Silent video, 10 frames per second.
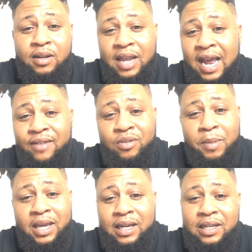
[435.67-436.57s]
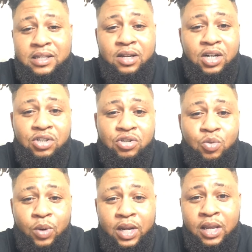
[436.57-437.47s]
They have to make at least
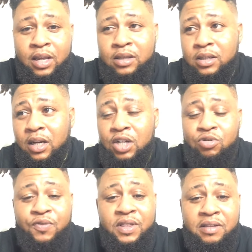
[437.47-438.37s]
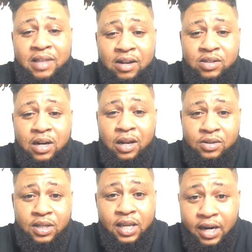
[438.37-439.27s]
$120,000 to
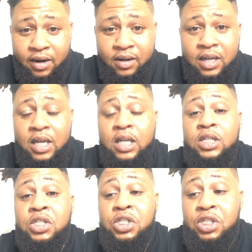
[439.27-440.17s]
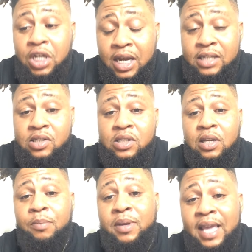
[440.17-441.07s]
$150,000 a year just
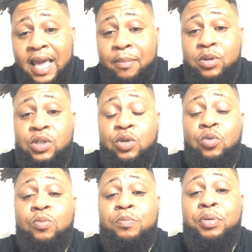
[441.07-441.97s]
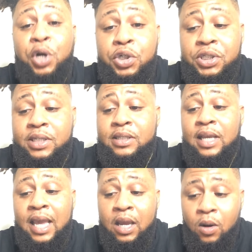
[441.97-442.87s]
to be able to
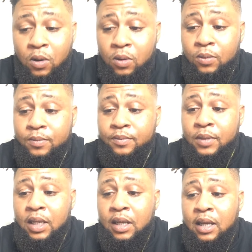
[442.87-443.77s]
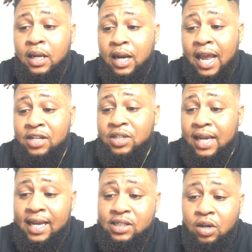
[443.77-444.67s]
purchase a home. Now, as you
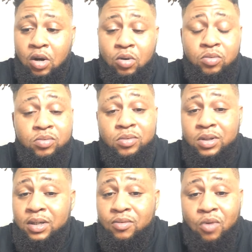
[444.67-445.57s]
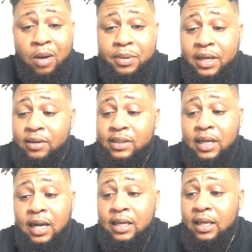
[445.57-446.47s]
guys know, Robert
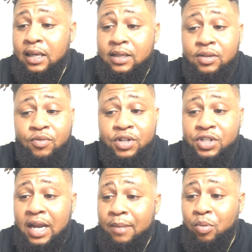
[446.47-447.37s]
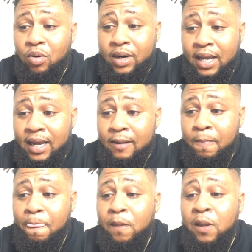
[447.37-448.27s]
Kiyosaki, he's a rich dad, poor dad,
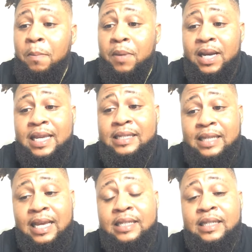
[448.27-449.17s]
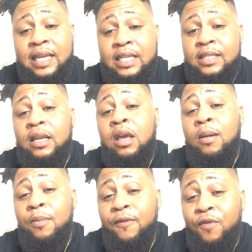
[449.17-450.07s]
but he says this:
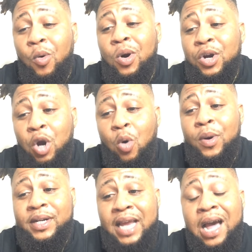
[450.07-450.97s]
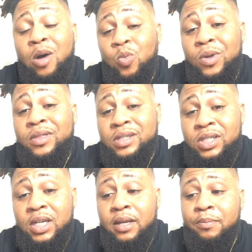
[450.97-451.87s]
before going down with the
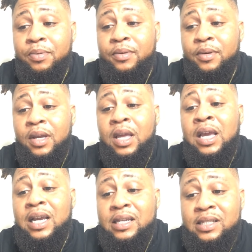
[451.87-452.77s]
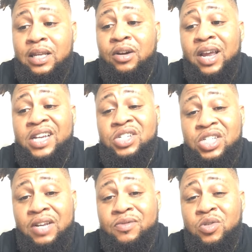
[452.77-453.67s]
ship, consider a
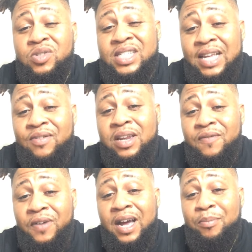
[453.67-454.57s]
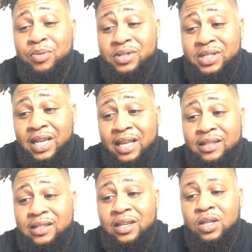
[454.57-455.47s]
shift to
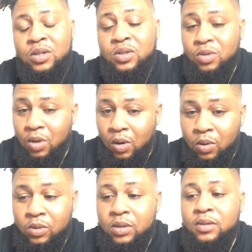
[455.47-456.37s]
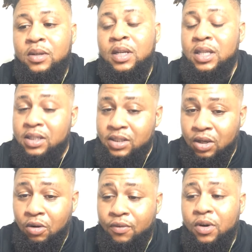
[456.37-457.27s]
75% to gold,
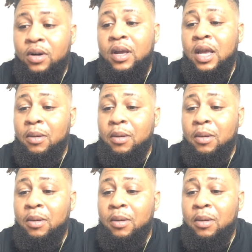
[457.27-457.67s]
silver,